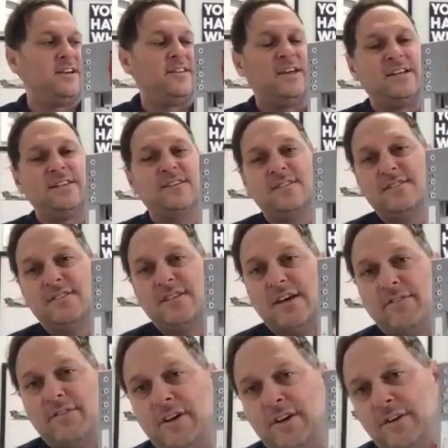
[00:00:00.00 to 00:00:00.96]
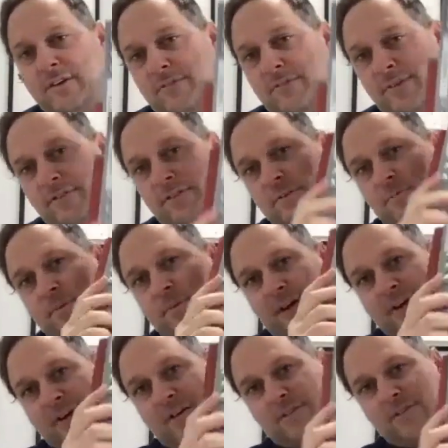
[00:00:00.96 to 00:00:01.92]
That's 750
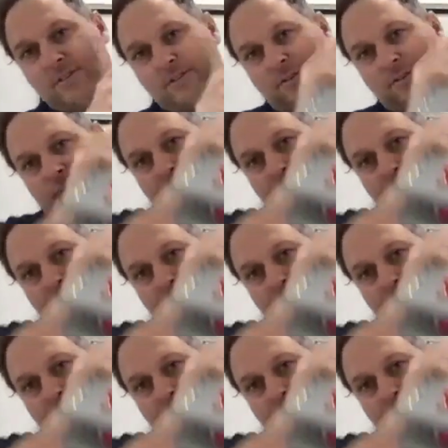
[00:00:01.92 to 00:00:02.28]
pounds of